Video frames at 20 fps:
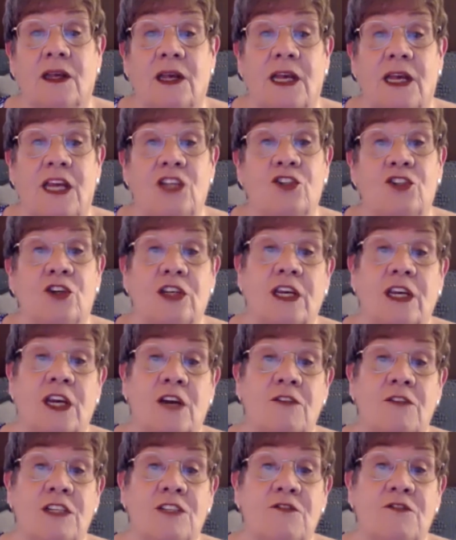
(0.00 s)
He took care
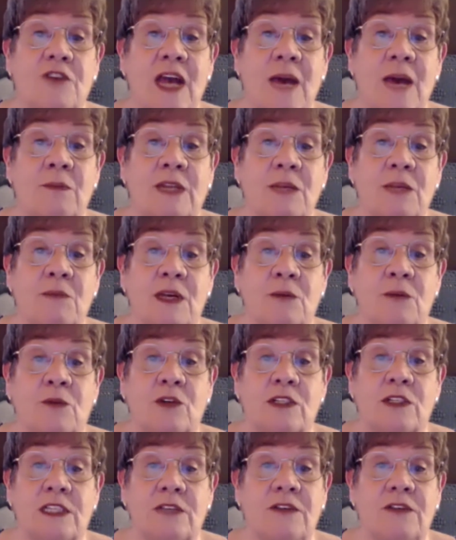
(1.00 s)
of his family
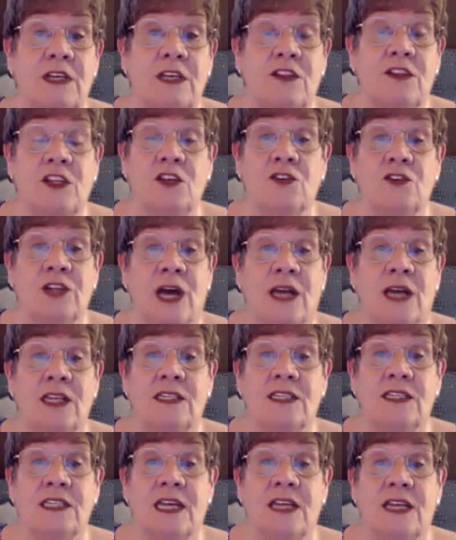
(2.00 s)
members living in the
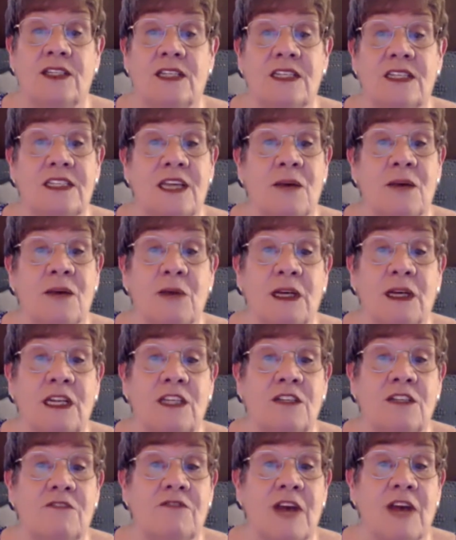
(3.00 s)
United States and sent money
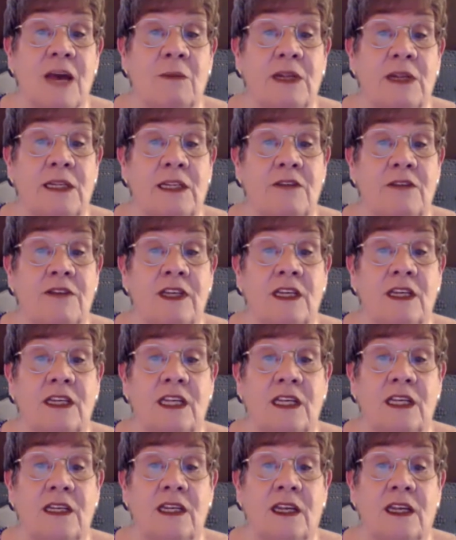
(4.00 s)
to family living in
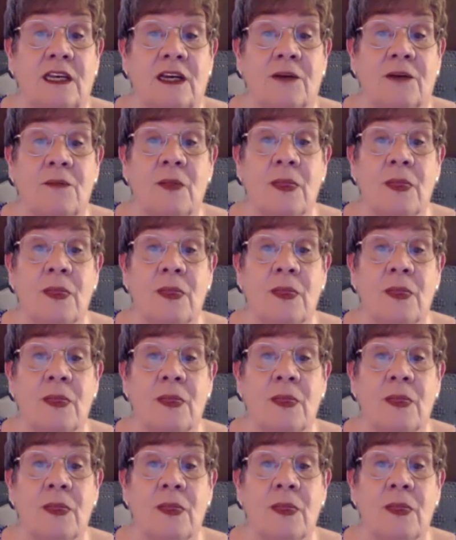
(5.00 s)
India.